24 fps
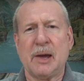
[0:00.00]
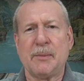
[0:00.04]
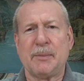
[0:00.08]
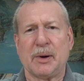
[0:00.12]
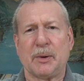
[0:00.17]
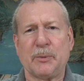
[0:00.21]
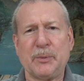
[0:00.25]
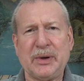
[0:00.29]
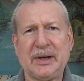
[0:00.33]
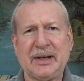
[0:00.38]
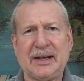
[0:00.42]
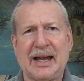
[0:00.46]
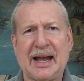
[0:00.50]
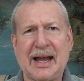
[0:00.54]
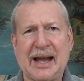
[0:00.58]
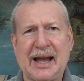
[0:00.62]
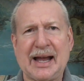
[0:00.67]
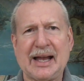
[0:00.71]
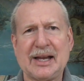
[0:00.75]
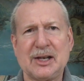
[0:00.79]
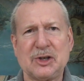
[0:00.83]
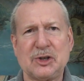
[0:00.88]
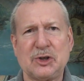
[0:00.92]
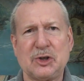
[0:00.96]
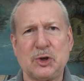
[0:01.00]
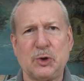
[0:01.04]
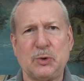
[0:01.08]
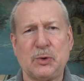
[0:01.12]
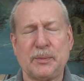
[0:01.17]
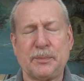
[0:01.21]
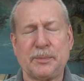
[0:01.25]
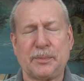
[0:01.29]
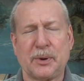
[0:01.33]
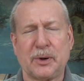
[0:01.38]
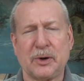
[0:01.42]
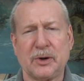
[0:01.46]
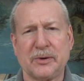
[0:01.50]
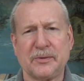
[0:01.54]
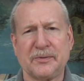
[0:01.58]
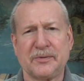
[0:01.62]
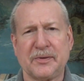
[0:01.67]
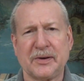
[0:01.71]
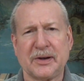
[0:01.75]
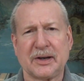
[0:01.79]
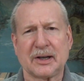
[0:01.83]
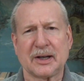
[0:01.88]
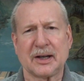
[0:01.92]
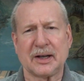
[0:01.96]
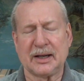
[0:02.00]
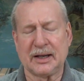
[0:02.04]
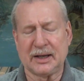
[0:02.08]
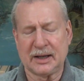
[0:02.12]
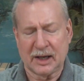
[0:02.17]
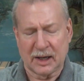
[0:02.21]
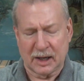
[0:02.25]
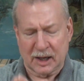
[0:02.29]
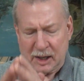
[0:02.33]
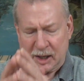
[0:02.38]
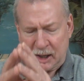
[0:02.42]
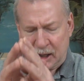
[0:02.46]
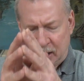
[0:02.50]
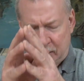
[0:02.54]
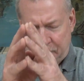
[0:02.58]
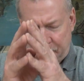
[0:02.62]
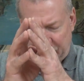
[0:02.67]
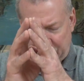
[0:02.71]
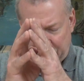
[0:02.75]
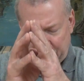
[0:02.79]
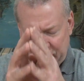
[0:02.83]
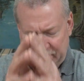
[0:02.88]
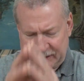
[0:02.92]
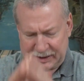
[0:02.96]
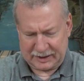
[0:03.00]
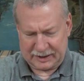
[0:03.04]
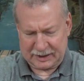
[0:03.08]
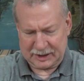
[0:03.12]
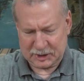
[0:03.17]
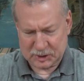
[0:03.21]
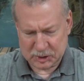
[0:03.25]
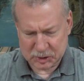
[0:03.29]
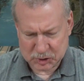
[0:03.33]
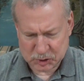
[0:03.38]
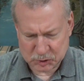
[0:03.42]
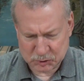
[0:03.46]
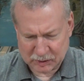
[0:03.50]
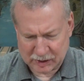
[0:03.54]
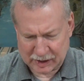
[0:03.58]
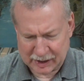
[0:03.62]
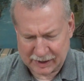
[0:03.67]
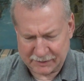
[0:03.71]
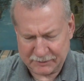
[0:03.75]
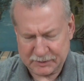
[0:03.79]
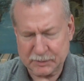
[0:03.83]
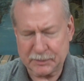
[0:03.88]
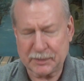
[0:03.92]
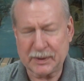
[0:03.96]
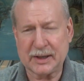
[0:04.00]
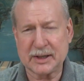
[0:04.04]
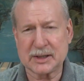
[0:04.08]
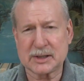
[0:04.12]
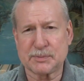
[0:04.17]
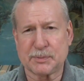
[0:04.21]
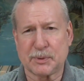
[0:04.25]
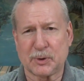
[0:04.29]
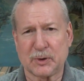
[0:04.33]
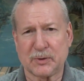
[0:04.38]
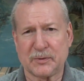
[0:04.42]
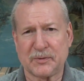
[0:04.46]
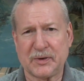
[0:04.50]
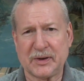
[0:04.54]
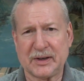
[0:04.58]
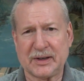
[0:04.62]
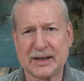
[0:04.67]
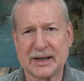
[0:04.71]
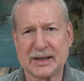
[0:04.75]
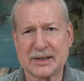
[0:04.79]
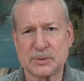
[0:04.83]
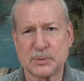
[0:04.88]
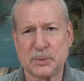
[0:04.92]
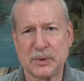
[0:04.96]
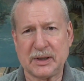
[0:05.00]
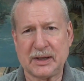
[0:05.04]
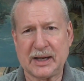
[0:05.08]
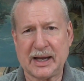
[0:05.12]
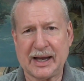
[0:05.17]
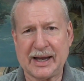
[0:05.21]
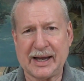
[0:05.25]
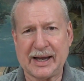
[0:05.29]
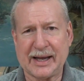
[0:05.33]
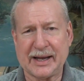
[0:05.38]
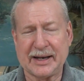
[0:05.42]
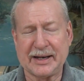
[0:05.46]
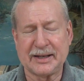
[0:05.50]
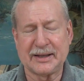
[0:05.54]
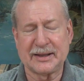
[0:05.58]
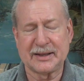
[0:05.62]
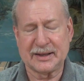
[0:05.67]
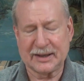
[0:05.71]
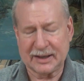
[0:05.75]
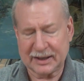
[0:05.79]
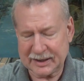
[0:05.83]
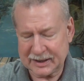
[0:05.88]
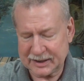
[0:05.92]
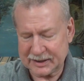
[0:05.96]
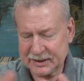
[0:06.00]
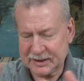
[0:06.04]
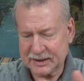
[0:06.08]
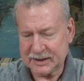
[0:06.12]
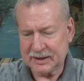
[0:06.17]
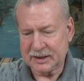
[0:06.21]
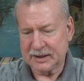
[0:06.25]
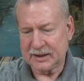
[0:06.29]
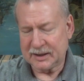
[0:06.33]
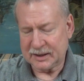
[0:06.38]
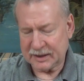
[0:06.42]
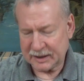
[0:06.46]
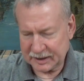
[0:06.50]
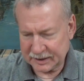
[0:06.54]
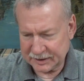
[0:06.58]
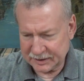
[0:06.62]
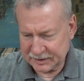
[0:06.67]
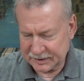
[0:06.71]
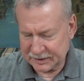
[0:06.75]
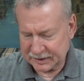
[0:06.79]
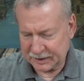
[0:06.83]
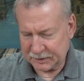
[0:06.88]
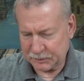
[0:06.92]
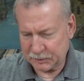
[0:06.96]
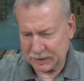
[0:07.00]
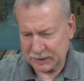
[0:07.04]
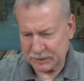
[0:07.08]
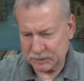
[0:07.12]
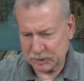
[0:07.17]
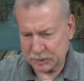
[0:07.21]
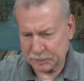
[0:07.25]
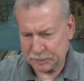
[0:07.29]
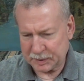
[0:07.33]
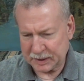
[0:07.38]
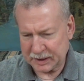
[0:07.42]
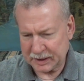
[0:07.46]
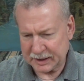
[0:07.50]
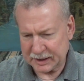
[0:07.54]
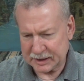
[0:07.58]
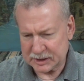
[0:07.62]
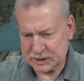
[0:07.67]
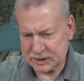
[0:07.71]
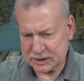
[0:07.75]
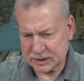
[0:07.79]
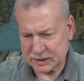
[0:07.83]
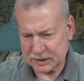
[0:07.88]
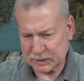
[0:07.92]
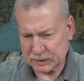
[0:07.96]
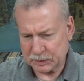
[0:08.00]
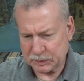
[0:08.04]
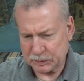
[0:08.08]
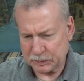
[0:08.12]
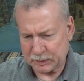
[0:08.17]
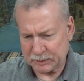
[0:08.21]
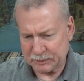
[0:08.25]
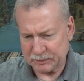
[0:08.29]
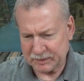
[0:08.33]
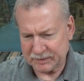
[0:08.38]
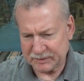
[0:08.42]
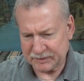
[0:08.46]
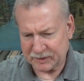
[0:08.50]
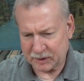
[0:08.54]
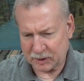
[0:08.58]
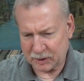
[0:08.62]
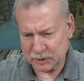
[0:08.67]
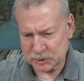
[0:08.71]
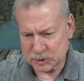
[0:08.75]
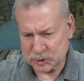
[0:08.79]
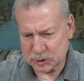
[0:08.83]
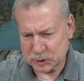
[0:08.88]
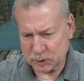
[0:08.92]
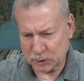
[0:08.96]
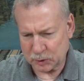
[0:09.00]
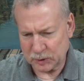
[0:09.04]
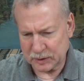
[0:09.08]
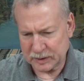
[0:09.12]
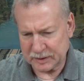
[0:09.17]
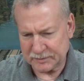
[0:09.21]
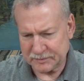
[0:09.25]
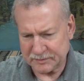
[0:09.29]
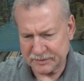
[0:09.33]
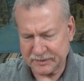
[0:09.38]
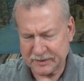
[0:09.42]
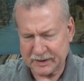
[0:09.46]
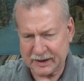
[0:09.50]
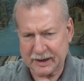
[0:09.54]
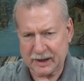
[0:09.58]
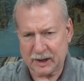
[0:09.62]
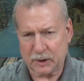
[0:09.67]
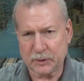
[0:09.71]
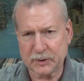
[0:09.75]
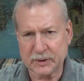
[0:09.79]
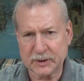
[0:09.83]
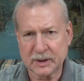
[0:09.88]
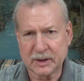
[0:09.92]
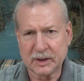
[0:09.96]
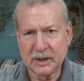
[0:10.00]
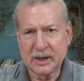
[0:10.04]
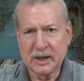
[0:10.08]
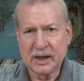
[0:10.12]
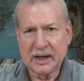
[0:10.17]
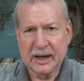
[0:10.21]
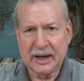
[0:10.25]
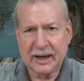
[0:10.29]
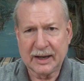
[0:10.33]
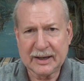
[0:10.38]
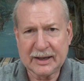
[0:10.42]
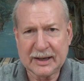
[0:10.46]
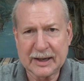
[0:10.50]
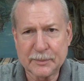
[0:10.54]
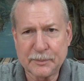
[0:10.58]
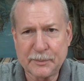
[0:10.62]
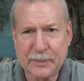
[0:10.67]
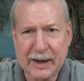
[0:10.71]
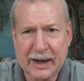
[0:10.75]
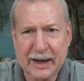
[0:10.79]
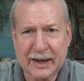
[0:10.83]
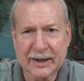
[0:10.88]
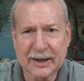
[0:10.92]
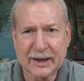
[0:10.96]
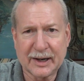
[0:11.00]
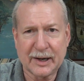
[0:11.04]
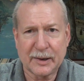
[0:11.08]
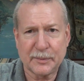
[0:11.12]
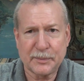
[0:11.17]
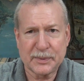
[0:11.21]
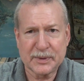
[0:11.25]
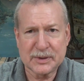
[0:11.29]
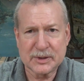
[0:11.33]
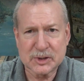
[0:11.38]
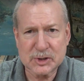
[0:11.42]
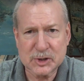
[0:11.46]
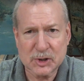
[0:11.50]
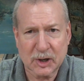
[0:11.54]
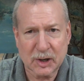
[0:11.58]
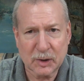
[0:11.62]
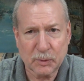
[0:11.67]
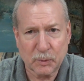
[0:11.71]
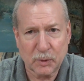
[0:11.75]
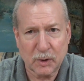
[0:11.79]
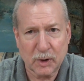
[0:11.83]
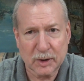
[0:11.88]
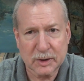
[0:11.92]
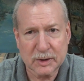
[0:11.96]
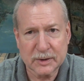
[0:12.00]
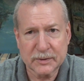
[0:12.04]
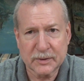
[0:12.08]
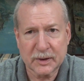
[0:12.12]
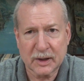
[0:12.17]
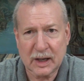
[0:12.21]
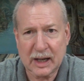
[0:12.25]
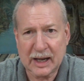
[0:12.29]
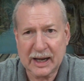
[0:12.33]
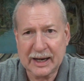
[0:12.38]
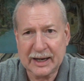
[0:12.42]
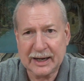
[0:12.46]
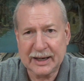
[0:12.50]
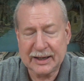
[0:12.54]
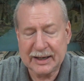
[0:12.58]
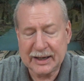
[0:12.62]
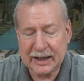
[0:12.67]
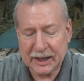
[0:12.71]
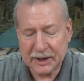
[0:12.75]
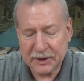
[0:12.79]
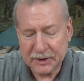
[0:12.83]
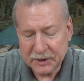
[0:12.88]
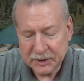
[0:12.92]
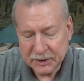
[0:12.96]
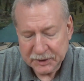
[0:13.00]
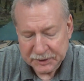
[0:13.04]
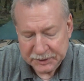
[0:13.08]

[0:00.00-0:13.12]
But we can't do it perfectly, but we need to strive to be as perfect as we can, and then and then we repent when we fall short and fail and, and get back up and start walking in the light again.